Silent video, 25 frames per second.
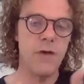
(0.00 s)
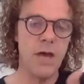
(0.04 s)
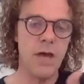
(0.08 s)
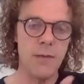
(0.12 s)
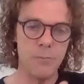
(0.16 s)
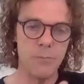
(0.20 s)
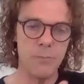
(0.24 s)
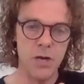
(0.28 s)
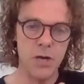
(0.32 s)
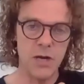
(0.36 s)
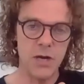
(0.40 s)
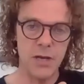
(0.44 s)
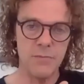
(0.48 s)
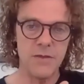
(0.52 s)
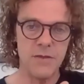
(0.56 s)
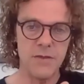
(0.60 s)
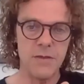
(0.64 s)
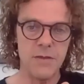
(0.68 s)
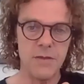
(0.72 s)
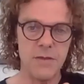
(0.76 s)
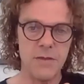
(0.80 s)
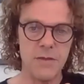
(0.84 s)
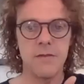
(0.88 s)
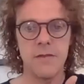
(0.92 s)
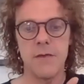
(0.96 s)

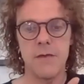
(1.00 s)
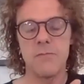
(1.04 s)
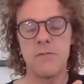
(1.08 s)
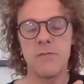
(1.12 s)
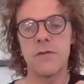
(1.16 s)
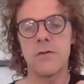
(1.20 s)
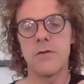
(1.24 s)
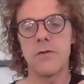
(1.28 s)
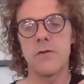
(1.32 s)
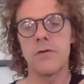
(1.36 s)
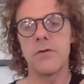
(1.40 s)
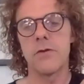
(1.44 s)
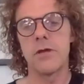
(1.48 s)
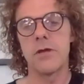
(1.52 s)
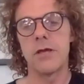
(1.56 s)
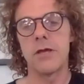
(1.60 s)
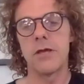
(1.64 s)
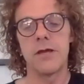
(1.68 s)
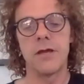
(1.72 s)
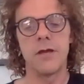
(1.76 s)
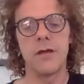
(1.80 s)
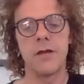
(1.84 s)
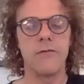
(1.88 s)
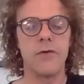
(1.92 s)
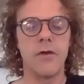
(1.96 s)
epilepsy, same story.
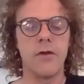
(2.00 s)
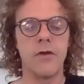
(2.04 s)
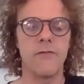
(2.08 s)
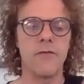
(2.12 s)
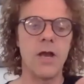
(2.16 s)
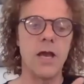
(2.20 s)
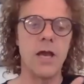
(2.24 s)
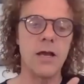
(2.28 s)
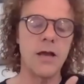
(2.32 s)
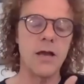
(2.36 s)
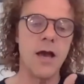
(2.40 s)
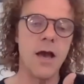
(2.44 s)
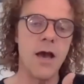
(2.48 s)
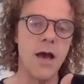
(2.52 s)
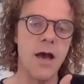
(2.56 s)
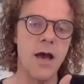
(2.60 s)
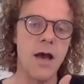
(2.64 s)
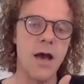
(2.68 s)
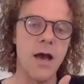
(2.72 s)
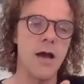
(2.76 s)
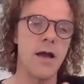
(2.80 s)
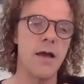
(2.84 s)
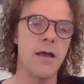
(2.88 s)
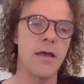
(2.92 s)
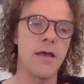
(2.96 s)
And if you have like a
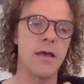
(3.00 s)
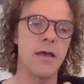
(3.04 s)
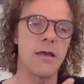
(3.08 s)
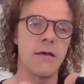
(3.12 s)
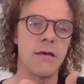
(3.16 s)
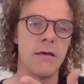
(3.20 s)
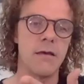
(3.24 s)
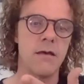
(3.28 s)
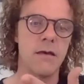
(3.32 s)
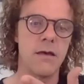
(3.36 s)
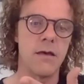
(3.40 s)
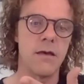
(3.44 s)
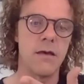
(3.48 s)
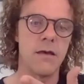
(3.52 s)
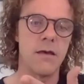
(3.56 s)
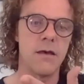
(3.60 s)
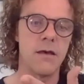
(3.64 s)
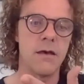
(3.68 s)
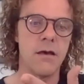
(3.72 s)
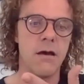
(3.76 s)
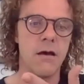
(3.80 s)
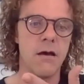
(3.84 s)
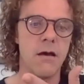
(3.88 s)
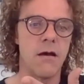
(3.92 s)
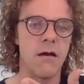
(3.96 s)
high
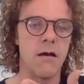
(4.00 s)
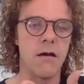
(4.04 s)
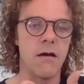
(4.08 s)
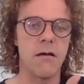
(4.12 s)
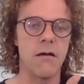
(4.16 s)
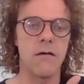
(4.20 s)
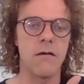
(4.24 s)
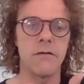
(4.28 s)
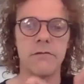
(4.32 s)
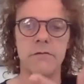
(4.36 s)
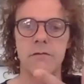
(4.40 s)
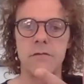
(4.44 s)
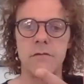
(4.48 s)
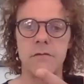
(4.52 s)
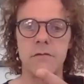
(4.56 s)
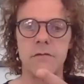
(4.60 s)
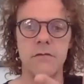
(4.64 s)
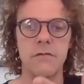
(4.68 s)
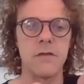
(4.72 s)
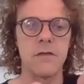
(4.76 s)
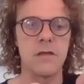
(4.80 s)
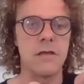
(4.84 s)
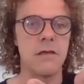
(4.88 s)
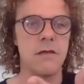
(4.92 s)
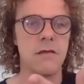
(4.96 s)
heart
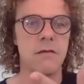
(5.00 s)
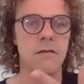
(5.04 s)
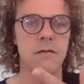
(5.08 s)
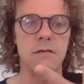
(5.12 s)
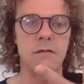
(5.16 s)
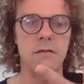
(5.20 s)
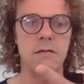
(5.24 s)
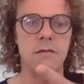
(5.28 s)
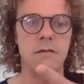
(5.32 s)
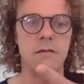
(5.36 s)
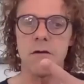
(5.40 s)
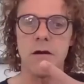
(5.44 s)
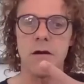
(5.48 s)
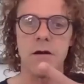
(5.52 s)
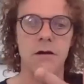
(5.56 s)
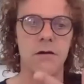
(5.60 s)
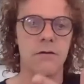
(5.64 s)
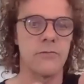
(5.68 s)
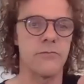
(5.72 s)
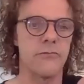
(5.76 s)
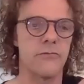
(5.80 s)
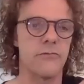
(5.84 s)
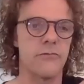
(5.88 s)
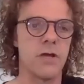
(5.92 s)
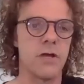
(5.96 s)
disease,
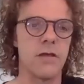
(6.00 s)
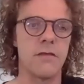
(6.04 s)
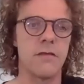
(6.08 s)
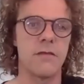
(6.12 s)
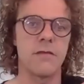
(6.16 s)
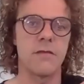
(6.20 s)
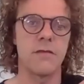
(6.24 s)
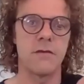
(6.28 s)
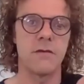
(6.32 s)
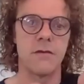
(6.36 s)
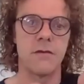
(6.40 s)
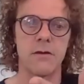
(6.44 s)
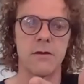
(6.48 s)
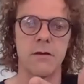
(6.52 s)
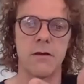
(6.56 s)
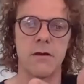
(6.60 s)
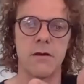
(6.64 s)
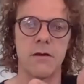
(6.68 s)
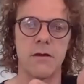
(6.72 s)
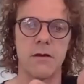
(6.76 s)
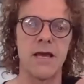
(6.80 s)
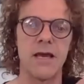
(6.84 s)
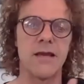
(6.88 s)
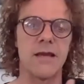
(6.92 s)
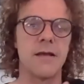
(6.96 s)
heart risk,
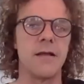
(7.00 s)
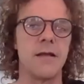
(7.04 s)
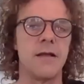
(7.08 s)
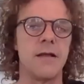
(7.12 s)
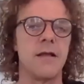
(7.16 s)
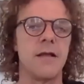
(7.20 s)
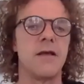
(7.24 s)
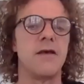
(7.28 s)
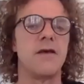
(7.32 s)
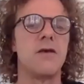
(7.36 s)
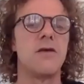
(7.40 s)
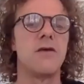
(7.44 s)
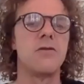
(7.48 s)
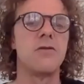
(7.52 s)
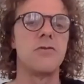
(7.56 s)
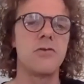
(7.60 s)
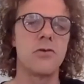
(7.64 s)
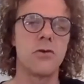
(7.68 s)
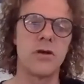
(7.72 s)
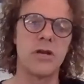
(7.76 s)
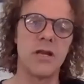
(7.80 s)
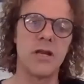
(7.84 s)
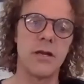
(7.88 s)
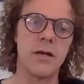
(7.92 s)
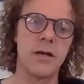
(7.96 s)
like
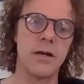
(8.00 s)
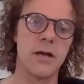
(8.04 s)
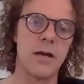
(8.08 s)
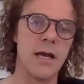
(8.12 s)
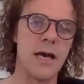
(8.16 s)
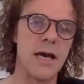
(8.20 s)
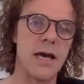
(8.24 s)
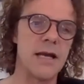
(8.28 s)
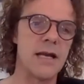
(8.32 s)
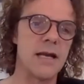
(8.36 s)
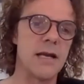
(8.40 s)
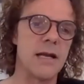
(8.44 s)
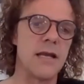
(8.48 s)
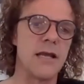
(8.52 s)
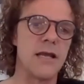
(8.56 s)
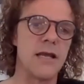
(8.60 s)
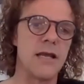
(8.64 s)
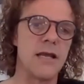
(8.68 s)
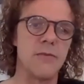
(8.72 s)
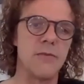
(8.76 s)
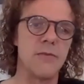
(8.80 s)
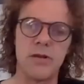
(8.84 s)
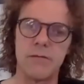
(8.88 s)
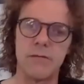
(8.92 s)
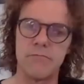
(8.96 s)
join in lightly,
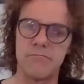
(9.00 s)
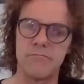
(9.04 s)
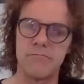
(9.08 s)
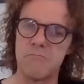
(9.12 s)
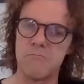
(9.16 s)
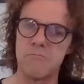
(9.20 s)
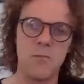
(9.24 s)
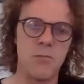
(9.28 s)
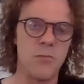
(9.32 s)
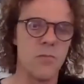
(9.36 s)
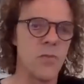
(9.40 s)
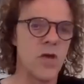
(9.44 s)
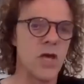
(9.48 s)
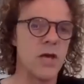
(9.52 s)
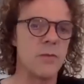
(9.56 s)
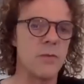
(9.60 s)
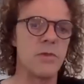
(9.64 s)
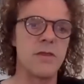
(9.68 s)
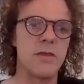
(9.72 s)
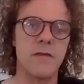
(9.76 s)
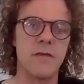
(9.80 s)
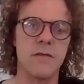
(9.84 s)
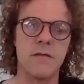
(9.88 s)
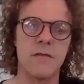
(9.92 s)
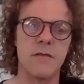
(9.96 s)
but maybe
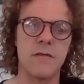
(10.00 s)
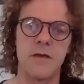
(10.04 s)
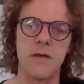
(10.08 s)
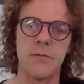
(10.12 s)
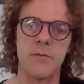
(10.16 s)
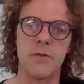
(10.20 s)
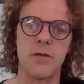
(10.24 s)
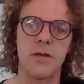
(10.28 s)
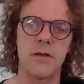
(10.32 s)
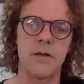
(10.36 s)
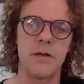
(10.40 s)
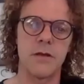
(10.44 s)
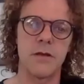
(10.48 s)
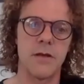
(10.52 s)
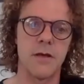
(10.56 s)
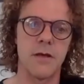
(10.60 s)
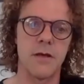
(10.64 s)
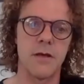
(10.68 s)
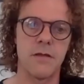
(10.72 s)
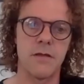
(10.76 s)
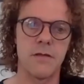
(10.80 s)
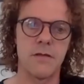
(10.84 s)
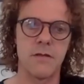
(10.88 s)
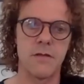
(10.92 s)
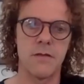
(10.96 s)
just skip it
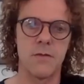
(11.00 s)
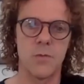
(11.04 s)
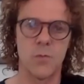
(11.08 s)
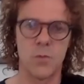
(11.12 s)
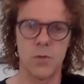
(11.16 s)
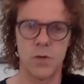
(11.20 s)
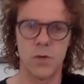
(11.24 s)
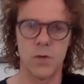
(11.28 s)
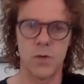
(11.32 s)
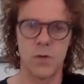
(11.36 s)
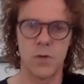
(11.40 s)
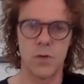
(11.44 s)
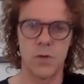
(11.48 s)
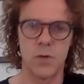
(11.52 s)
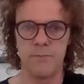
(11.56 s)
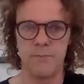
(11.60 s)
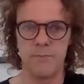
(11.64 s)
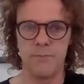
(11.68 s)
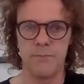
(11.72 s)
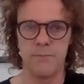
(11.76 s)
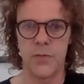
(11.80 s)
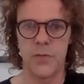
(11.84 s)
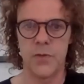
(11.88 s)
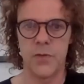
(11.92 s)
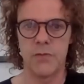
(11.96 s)
as well.
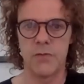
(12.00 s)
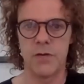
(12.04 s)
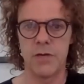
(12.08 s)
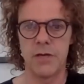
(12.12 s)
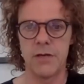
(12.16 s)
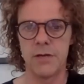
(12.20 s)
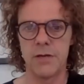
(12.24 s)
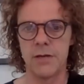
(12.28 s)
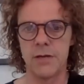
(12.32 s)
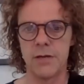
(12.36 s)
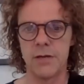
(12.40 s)
All right.